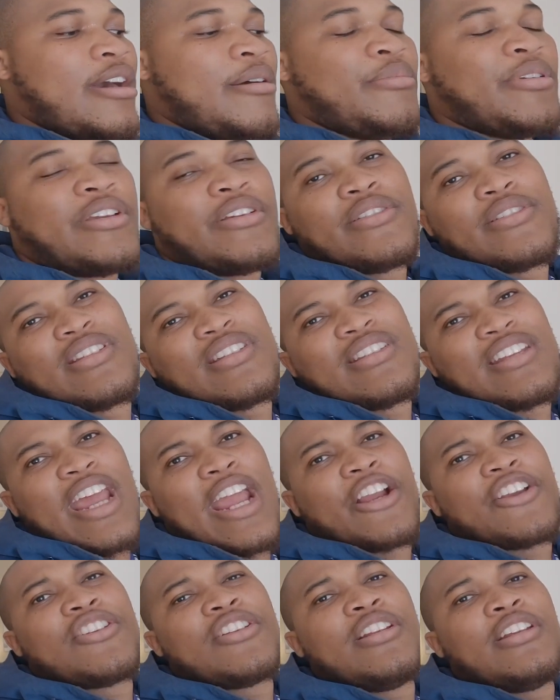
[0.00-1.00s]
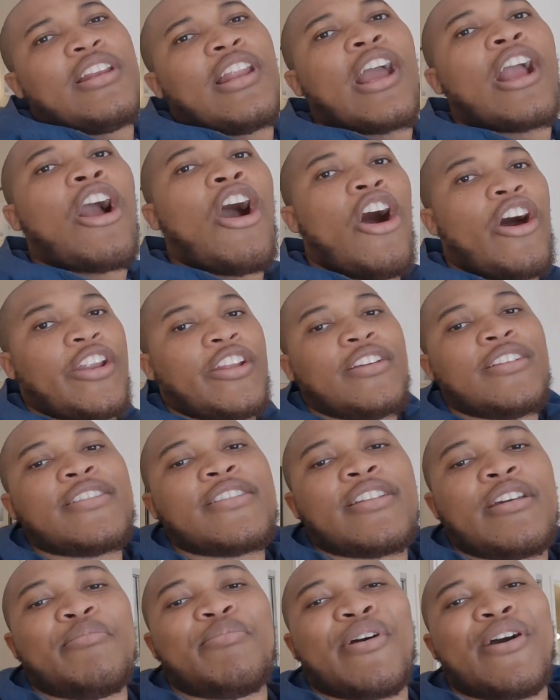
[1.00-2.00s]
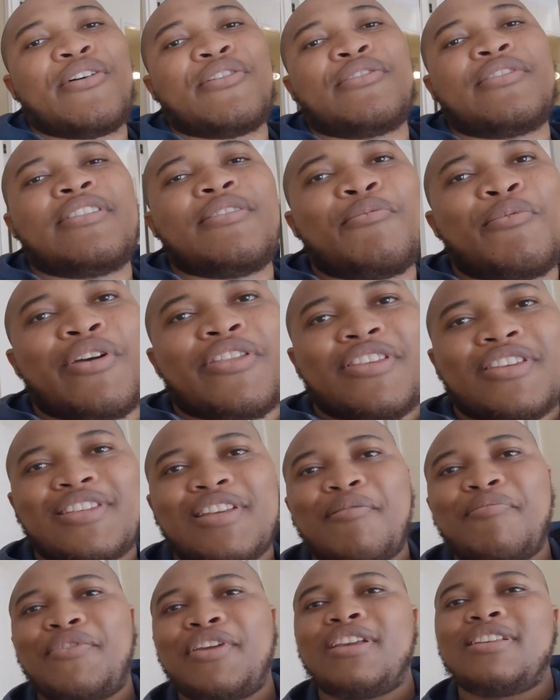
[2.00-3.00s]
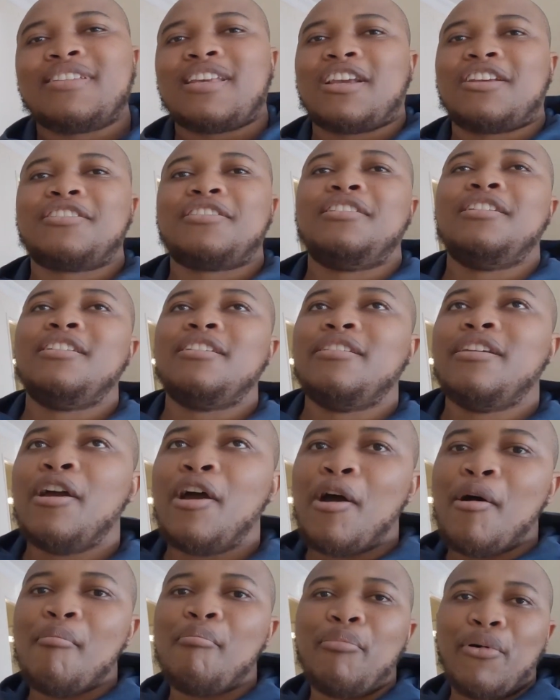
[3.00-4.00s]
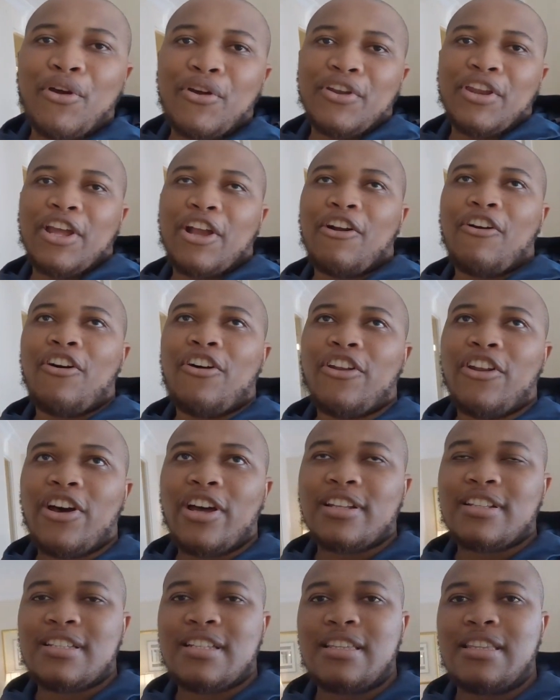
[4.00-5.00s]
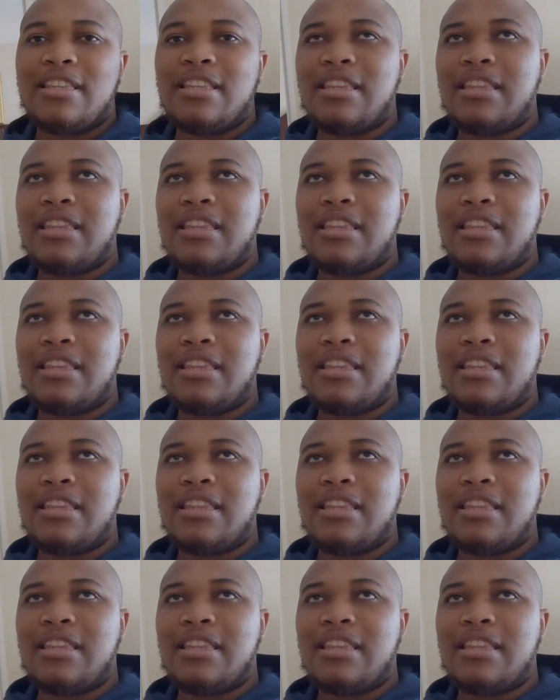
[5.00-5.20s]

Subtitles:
Because it's actually like honest about whether something is actually burning or not.